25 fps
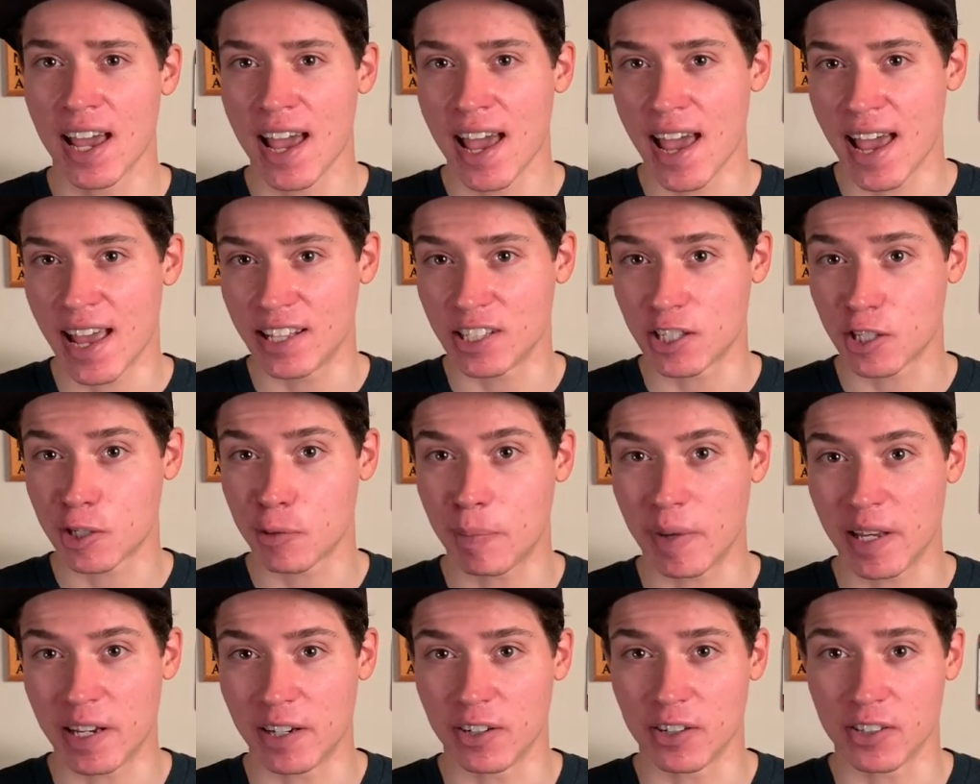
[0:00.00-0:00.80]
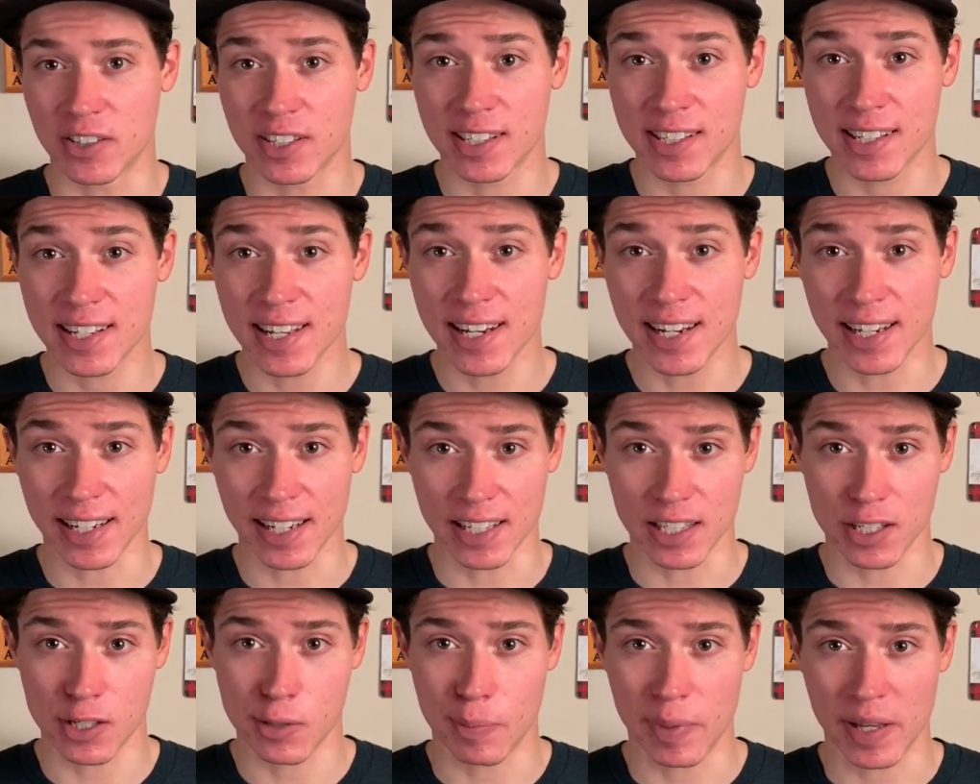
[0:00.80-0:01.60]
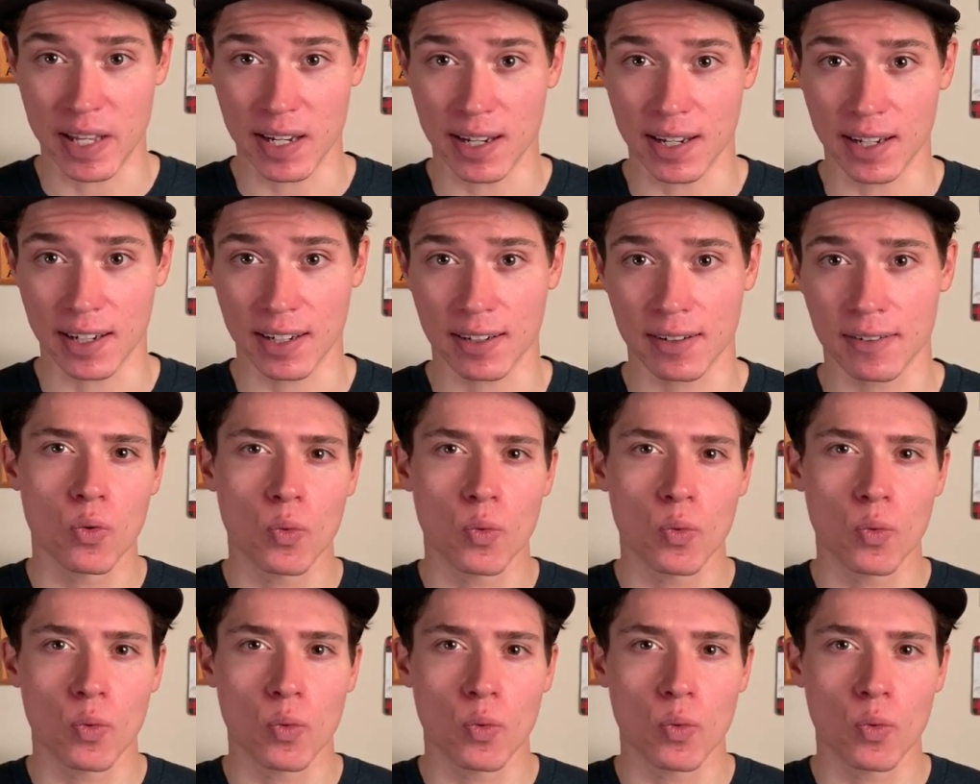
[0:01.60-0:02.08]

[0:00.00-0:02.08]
and spinners sitting and spinning.